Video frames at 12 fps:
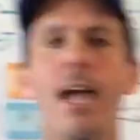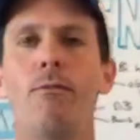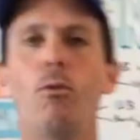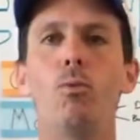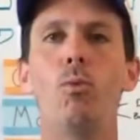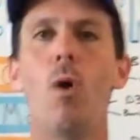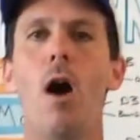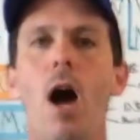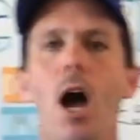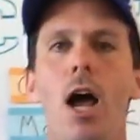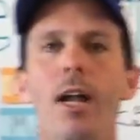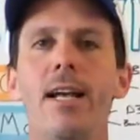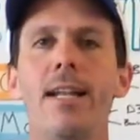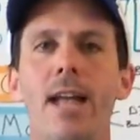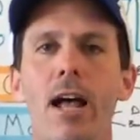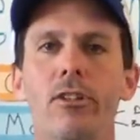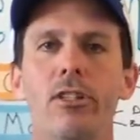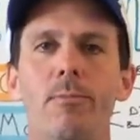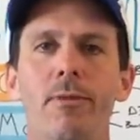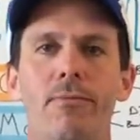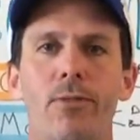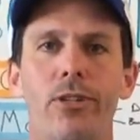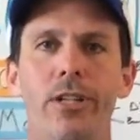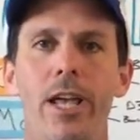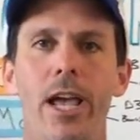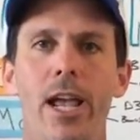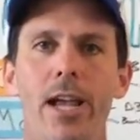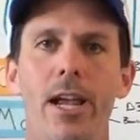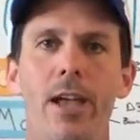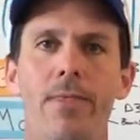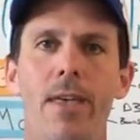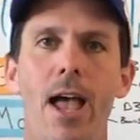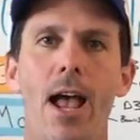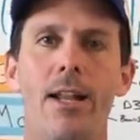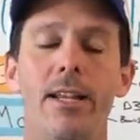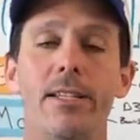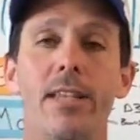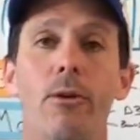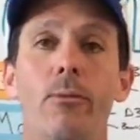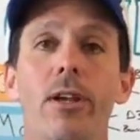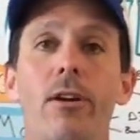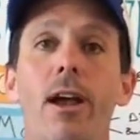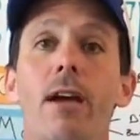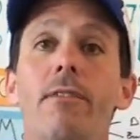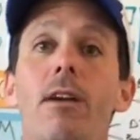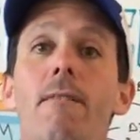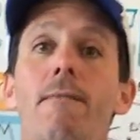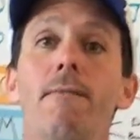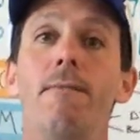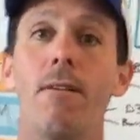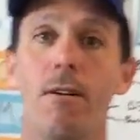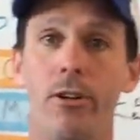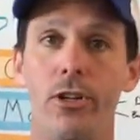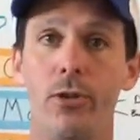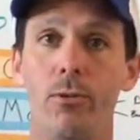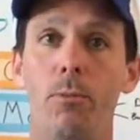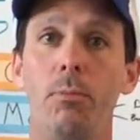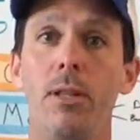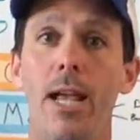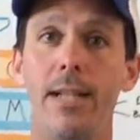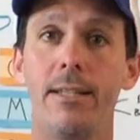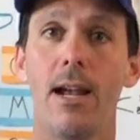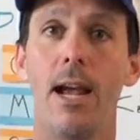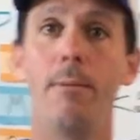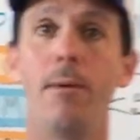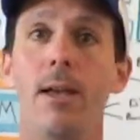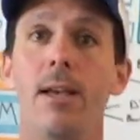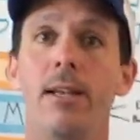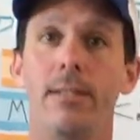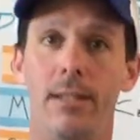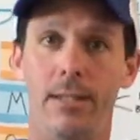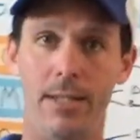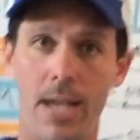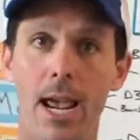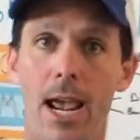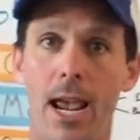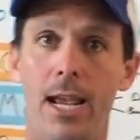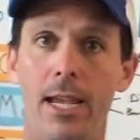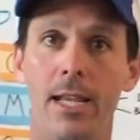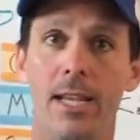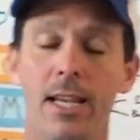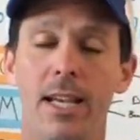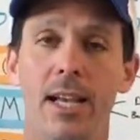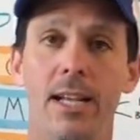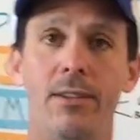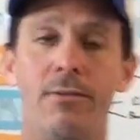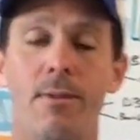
have one announcement for today, and that is that we are having a virtual playtime today, and it's